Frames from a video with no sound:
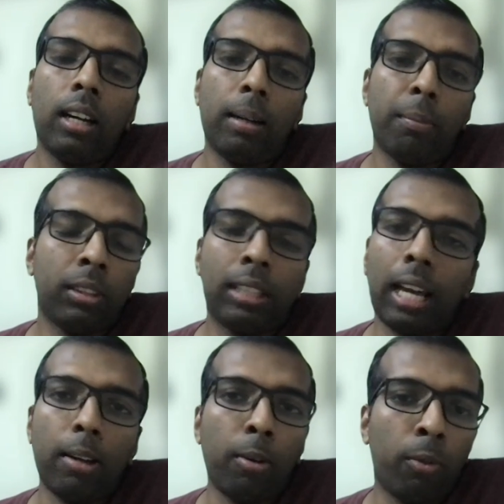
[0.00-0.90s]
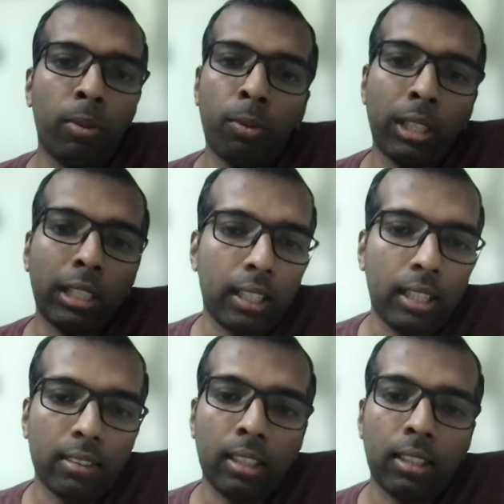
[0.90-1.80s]
That whether it is in
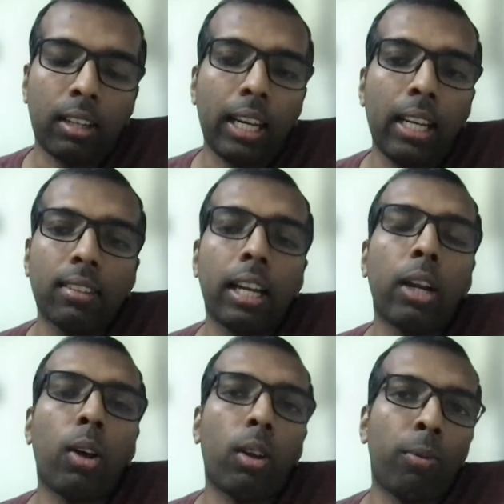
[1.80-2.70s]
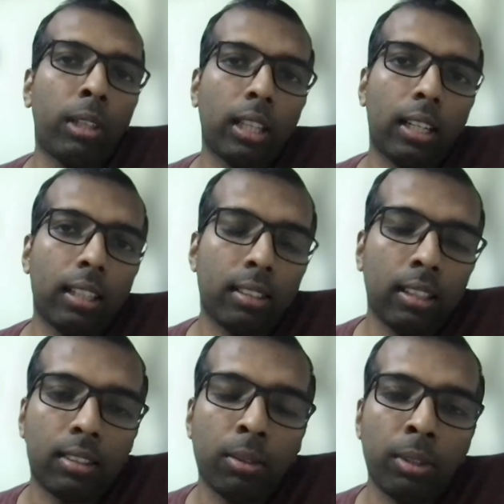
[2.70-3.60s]
the training side or whether it is in the
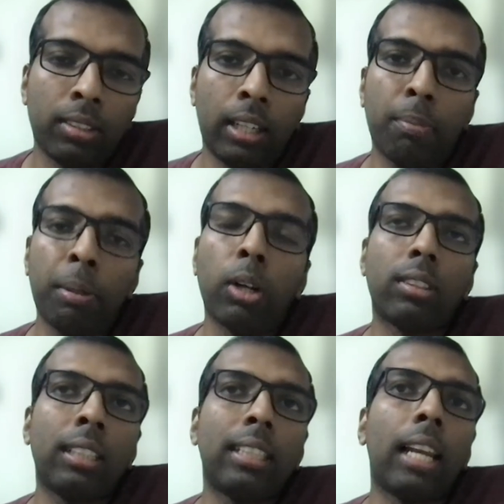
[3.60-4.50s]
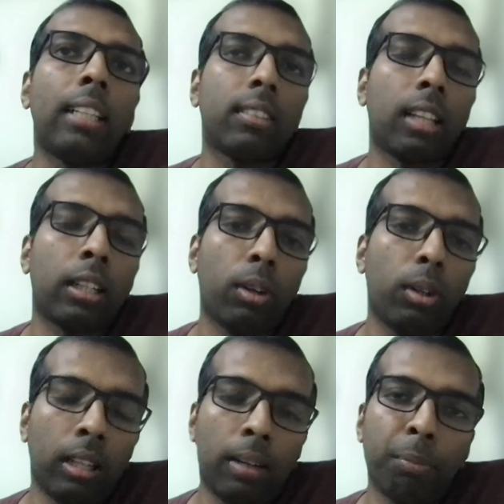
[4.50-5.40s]
serving side, because the challenges are
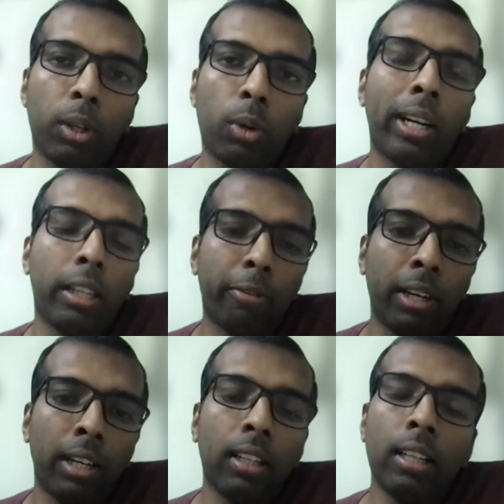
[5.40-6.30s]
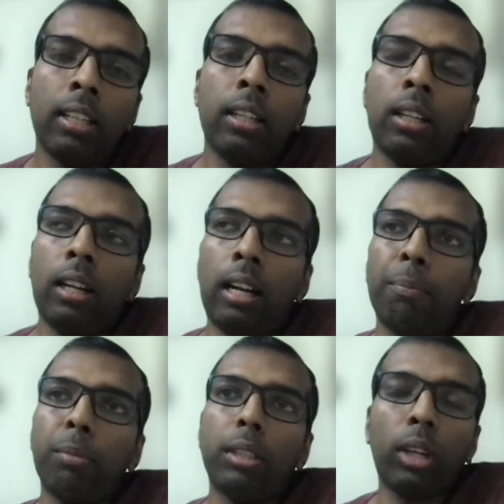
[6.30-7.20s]
quite different.
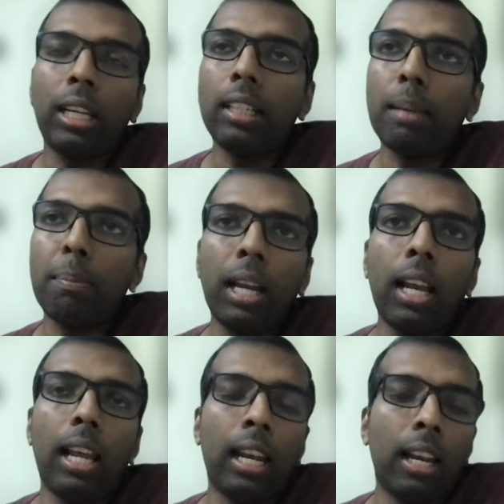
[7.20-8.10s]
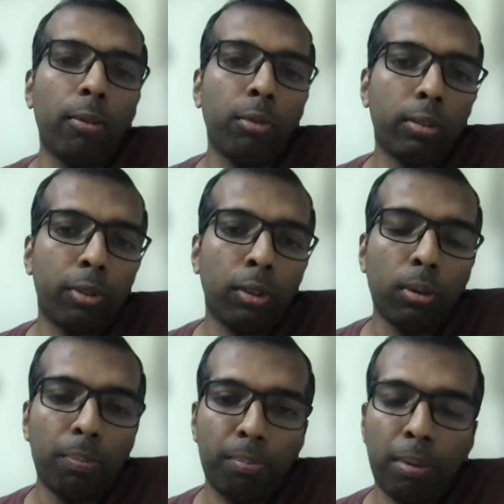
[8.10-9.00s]
So in a typical LLM workflow,
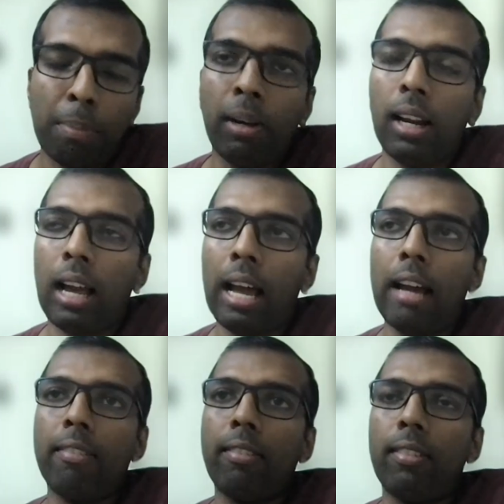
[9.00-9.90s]
people have